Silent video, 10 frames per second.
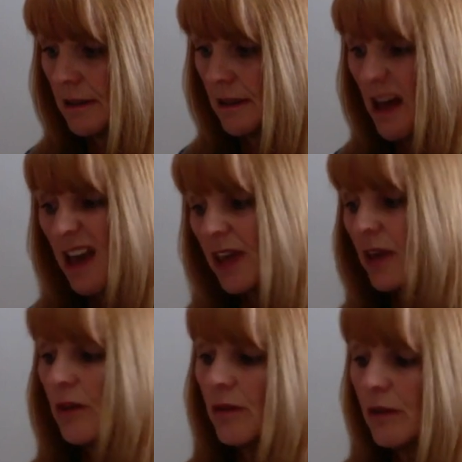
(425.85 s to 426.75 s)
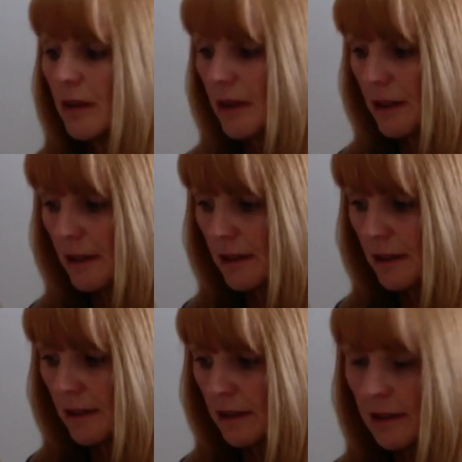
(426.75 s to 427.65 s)
"Hey, you,"
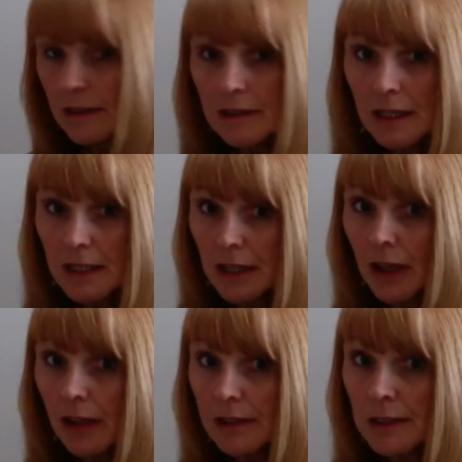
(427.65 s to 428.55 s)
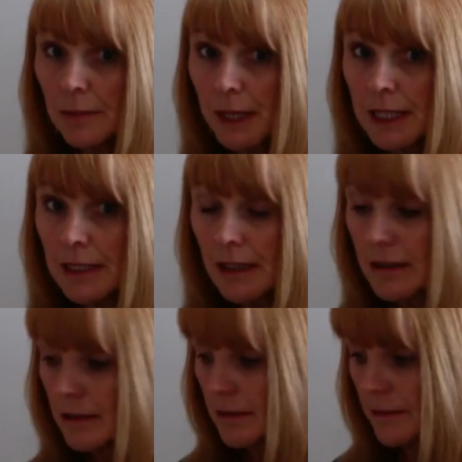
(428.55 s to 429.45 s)
said a girl to Peter.
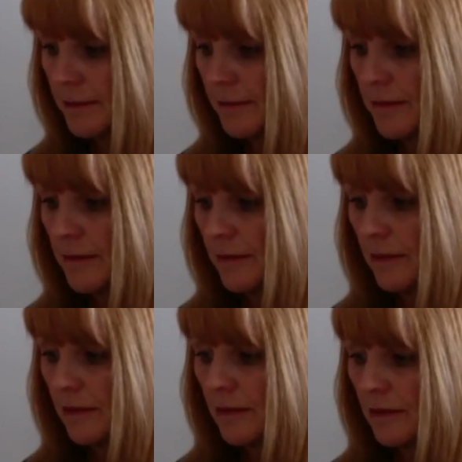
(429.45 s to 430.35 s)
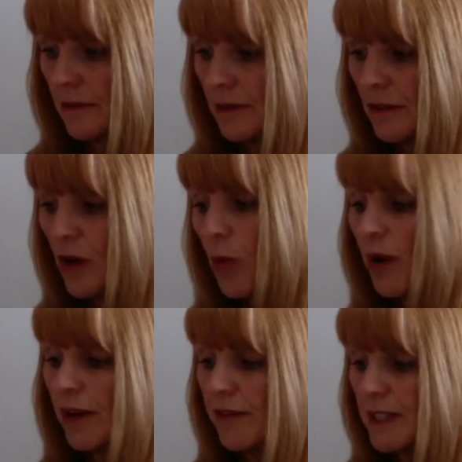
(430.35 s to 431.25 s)
"You're
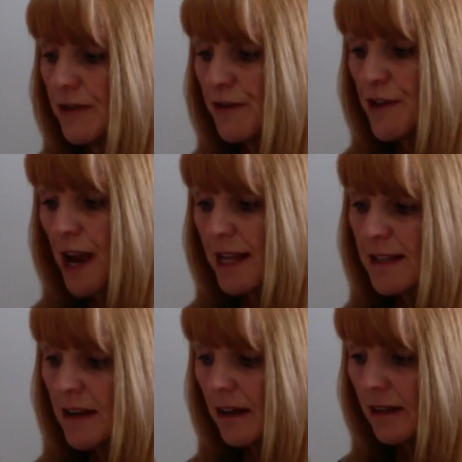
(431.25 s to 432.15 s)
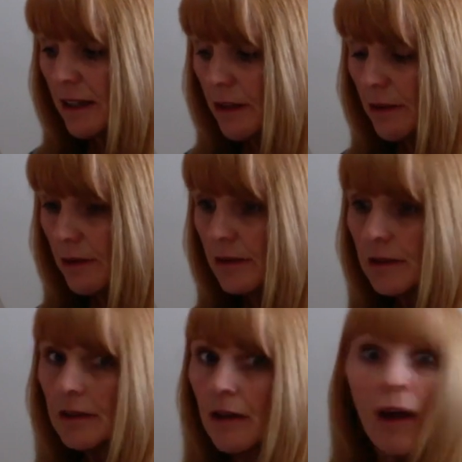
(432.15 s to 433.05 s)
one of his friends, aren't you?"
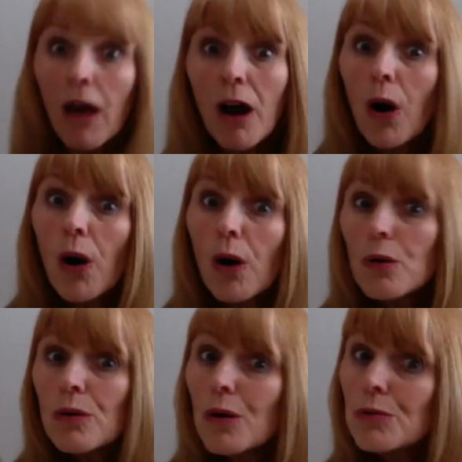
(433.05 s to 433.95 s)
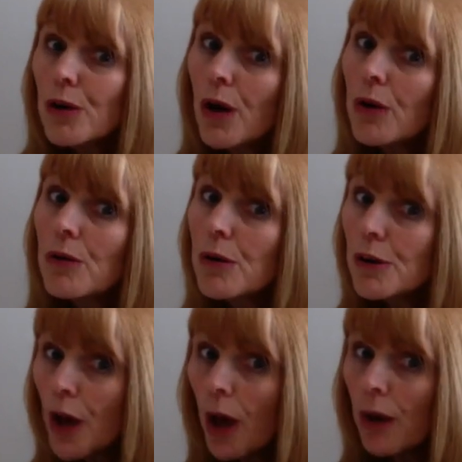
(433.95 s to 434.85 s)
Oh,
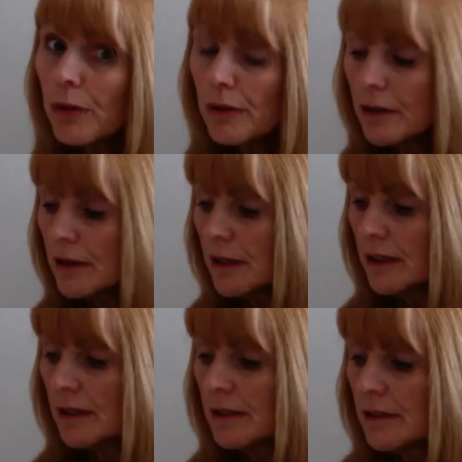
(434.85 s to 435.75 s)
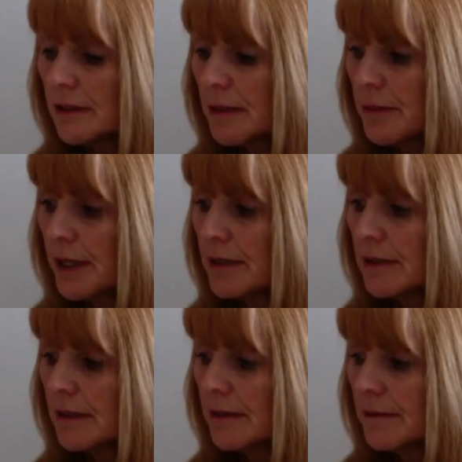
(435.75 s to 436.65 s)
no, said
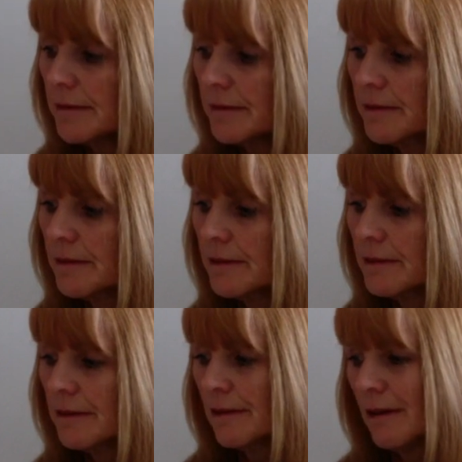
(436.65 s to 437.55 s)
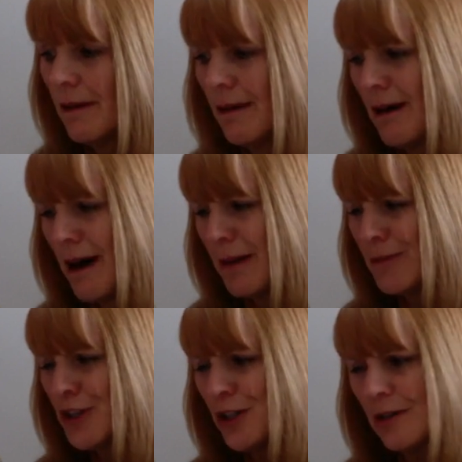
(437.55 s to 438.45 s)
Peter. "I'm
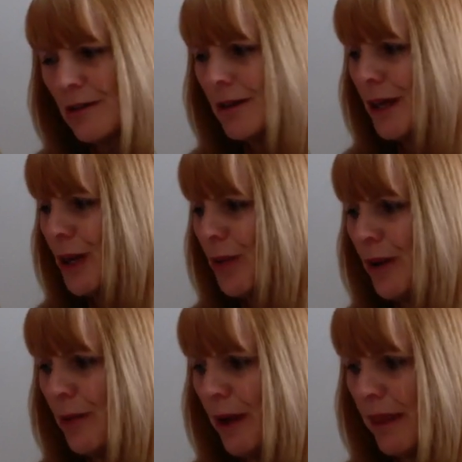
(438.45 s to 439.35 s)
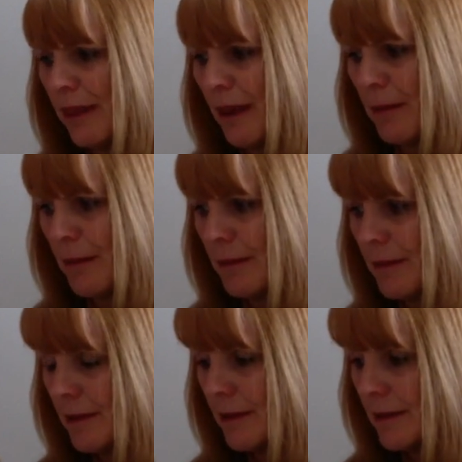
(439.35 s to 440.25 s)
sure you were with him,"
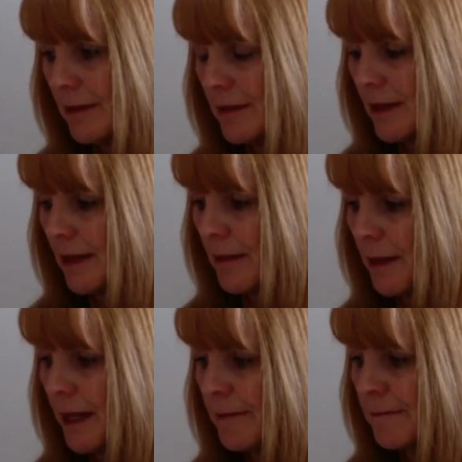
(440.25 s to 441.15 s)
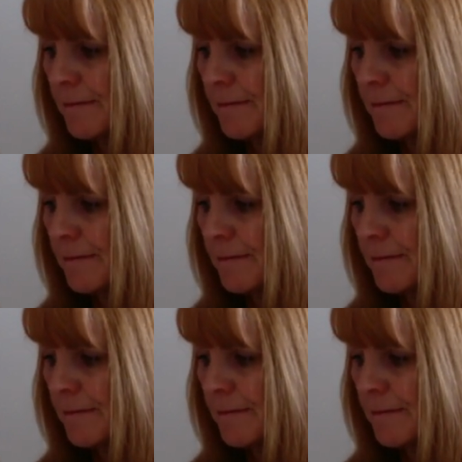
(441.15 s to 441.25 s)
said the man.